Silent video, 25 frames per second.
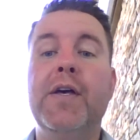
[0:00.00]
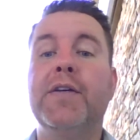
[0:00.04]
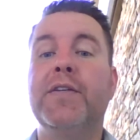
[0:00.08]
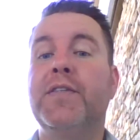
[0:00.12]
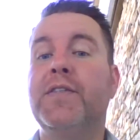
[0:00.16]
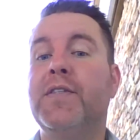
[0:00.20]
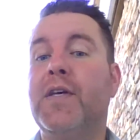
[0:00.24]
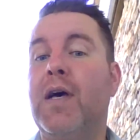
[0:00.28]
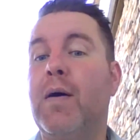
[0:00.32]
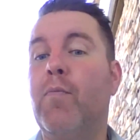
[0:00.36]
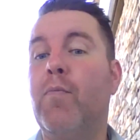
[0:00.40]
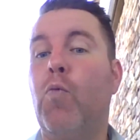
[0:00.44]

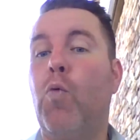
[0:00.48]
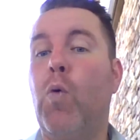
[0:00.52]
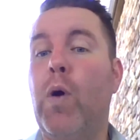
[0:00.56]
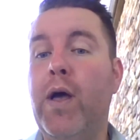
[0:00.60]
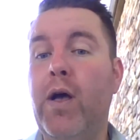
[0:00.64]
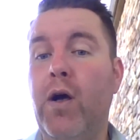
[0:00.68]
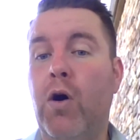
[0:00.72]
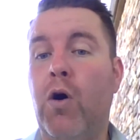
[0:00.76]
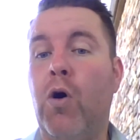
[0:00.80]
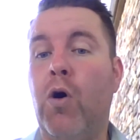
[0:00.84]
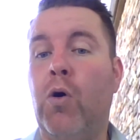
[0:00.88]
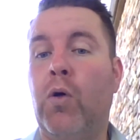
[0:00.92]
Some
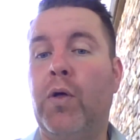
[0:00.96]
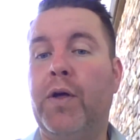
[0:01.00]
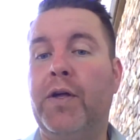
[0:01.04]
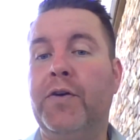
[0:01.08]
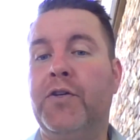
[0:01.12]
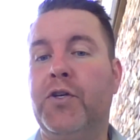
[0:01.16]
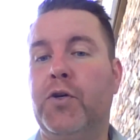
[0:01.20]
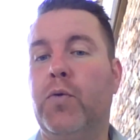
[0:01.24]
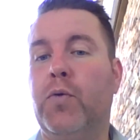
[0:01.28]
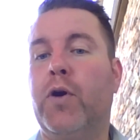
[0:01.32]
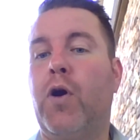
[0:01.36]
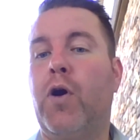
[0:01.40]
will
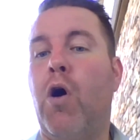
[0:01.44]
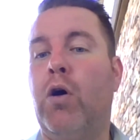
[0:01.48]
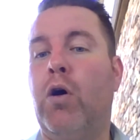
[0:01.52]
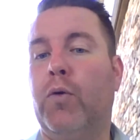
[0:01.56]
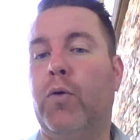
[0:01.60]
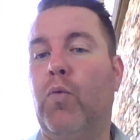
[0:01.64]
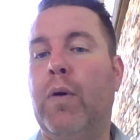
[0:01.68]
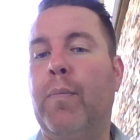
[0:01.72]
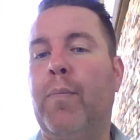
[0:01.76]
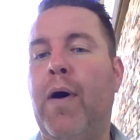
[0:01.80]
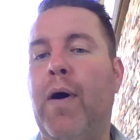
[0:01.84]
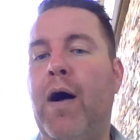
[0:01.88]
do it
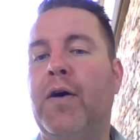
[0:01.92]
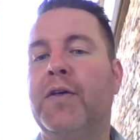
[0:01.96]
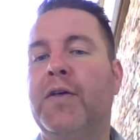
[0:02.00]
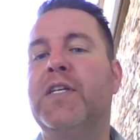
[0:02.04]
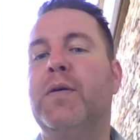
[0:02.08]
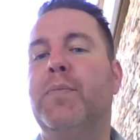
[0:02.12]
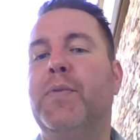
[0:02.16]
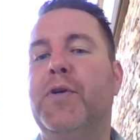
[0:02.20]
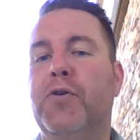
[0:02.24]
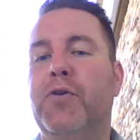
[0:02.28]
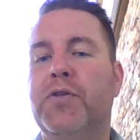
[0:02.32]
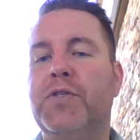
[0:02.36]
all in one
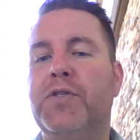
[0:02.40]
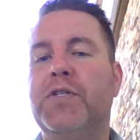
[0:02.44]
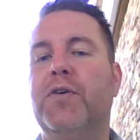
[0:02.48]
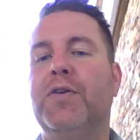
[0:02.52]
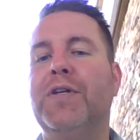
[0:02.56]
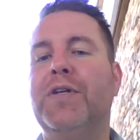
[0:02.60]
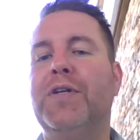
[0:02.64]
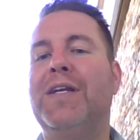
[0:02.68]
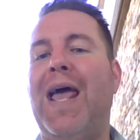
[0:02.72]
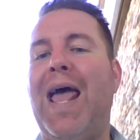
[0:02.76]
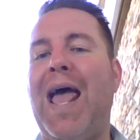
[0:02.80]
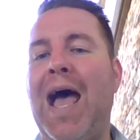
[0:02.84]
policy, but you
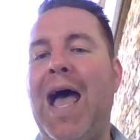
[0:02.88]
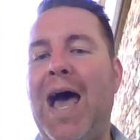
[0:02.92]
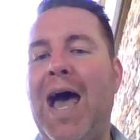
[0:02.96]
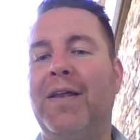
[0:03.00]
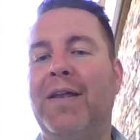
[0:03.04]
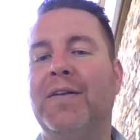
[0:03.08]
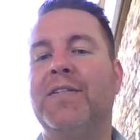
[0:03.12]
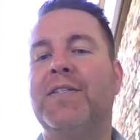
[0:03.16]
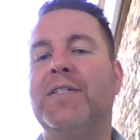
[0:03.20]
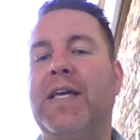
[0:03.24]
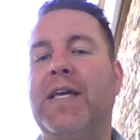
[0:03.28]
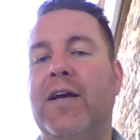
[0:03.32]
still need to
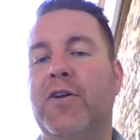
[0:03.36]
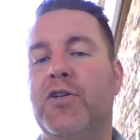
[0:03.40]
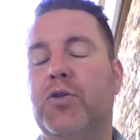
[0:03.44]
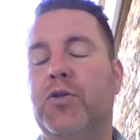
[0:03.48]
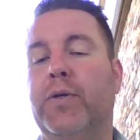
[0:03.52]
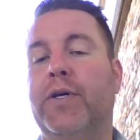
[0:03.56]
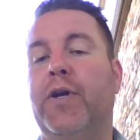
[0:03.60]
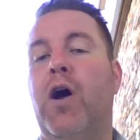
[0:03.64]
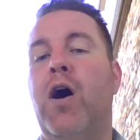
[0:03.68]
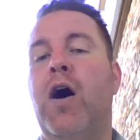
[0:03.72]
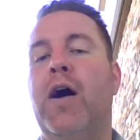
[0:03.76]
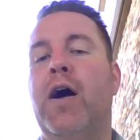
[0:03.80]
add and
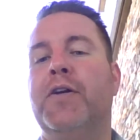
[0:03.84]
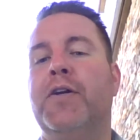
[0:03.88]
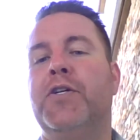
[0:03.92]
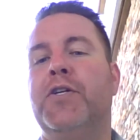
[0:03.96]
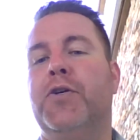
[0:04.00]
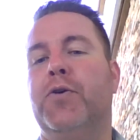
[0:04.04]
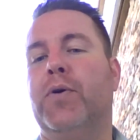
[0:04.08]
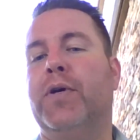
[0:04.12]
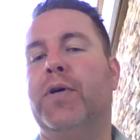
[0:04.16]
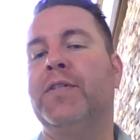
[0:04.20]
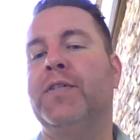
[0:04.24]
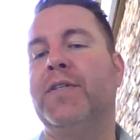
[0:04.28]
schedule it
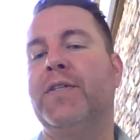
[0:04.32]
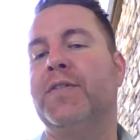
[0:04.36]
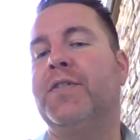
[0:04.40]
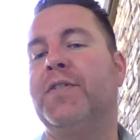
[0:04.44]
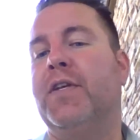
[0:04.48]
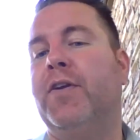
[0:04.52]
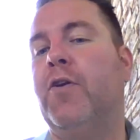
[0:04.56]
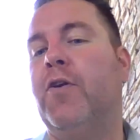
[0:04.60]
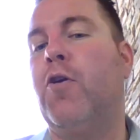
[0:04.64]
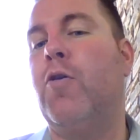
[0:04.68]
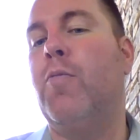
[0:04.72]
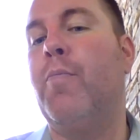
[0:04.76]
onto your
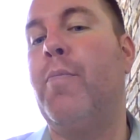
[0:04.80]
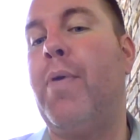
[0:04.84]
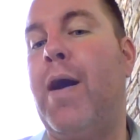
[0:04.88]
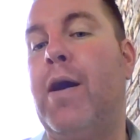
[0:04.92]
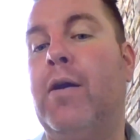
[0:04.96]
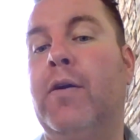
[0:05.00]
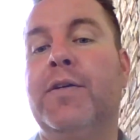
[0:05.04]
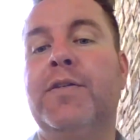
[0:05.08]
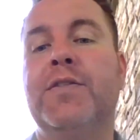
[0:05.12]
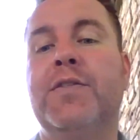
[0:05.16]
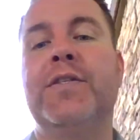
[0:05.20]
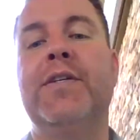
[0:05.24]
existing home
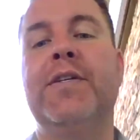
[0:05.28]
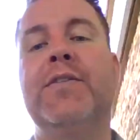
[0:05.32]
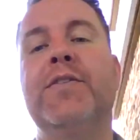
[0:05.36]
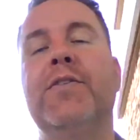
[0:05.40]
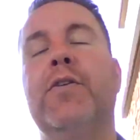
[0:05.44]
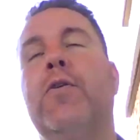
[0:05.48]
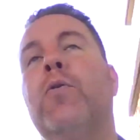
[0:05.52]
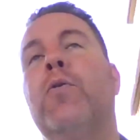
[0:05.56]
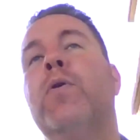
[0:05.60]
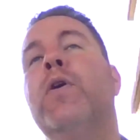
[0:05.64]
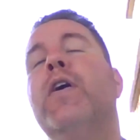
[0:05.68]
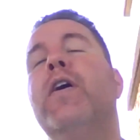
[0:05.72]
policy.
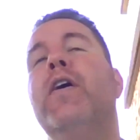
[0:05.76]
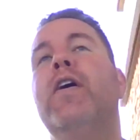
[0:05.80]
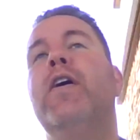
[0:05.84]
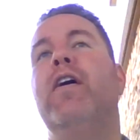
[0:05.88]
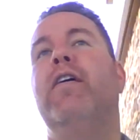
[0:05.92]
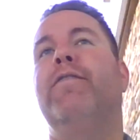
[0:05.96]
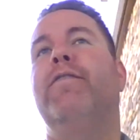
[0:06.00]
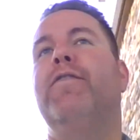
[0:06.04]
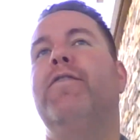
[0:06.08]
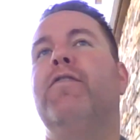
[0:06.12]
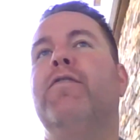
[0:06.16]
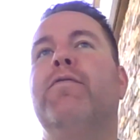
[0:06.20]
So
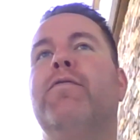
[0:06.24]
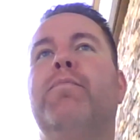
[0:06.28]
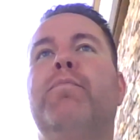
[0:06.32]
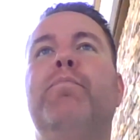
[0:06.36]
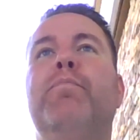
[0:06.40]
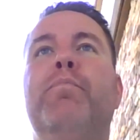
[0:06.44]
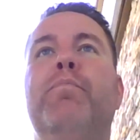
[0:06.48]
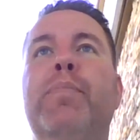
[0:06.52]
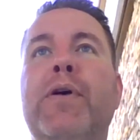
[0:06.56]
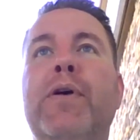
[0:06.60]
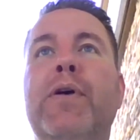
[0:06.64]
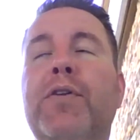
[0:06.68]
if you've
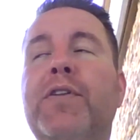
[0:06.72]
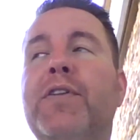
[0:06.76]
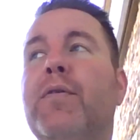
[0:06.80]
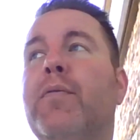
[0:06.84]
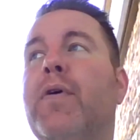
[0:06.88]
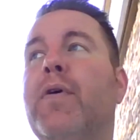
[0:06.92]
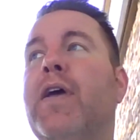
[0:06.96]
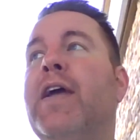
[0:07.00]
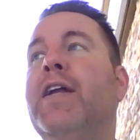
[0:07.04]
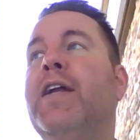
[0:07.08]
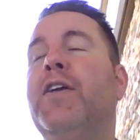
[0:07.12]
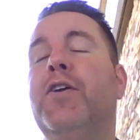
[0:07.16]
built
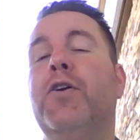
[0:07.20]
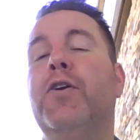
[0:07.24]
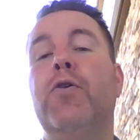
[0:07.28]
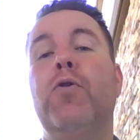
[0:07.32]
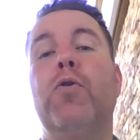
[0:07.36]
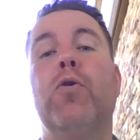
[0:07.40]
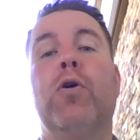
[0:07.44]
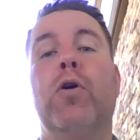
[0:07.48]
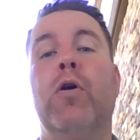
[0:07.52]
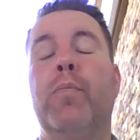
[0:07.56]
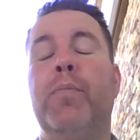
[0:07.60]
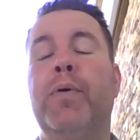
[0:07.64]
an
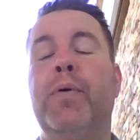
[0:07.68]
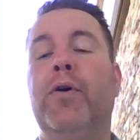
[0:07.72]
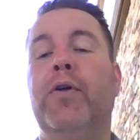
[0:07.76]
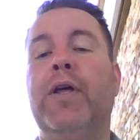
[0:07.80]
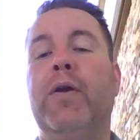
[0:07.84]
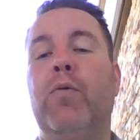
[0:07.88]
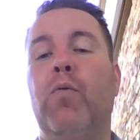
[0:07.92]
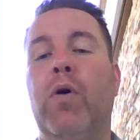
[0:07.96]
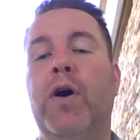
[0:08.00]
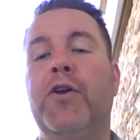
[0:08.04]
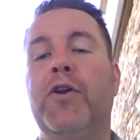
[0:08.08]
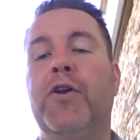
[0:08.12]
ADU or a
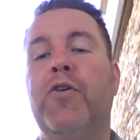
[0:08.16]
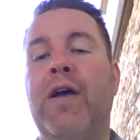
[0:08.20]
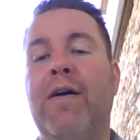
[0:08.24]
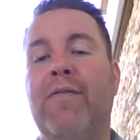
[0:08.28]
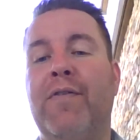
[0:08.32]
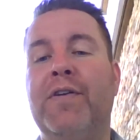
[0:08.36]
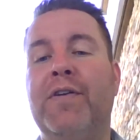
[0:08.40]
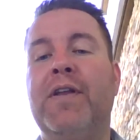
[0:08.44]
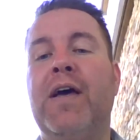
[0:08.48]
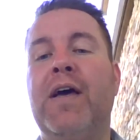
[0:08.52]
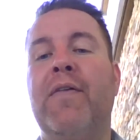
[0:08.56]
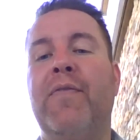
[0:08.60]
building one, you
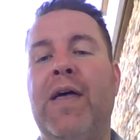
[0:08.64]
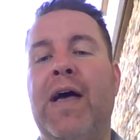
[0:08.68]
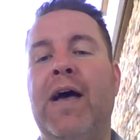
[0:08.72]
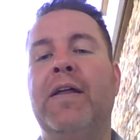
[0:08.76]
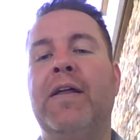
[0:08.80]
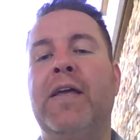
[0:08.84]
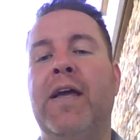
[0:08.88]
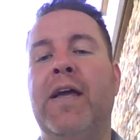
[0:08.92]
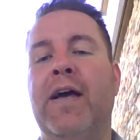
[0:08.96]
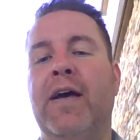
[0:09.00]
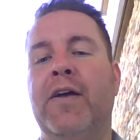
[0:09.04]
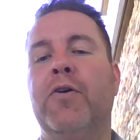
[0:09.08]
haven't done
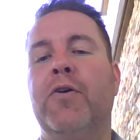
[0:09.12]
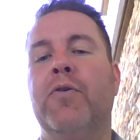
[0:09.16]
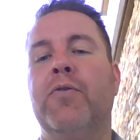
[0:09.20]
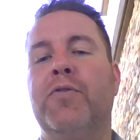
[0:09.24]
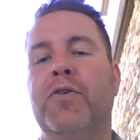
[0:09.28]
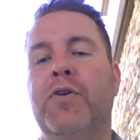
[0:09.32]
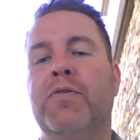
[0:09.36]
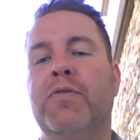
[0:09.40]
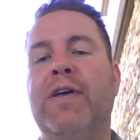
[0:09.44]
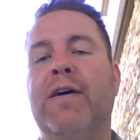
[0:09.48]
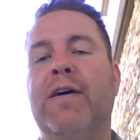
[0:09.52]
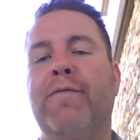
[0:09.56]
that, yeah,
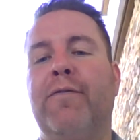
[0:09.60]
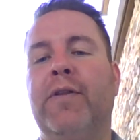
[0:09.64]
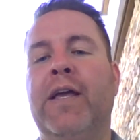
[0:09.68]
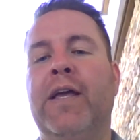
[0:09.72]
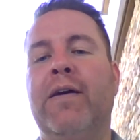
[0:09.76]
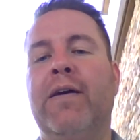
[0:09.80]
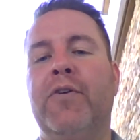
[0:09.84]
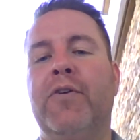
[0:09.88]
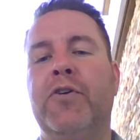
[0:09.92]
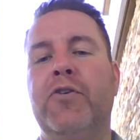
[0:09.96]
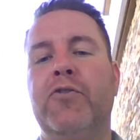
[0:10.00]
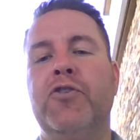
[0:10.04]
you definitely
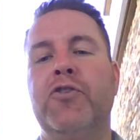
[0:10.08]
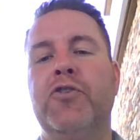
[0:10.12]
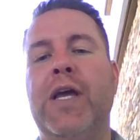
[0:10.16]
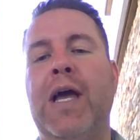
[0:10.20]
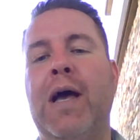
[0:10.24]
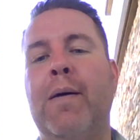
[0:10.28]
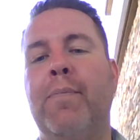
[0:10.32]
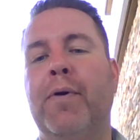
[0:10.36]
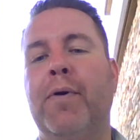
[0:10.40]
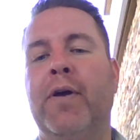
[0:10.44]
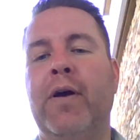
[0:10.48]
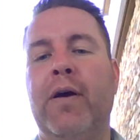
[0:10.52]
have a huge
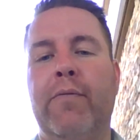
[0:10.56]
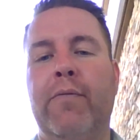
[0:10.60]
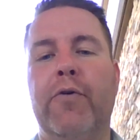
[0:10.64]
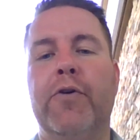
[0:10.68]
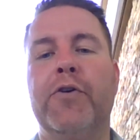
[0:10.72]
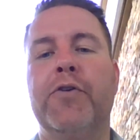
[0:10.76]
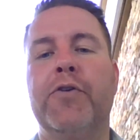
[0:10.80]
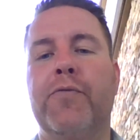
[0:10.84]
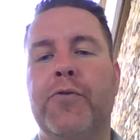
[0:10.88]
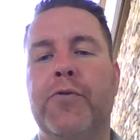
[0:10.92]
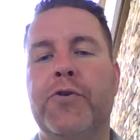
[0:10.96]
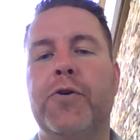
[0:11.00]
gap of
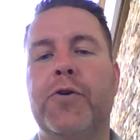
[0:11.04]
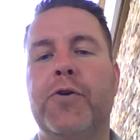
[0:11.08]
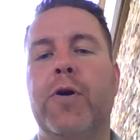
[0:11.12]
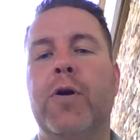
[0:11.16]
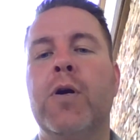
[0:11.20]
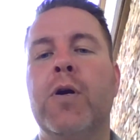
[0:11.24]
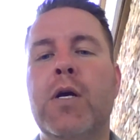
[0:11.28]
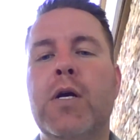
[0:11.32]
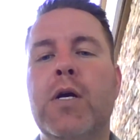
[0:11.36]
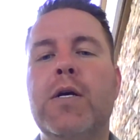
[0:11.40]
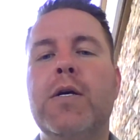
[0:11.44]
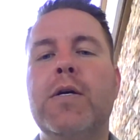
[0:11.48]
coverage for
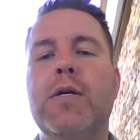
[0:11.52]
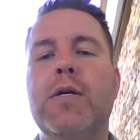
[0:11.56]
sure.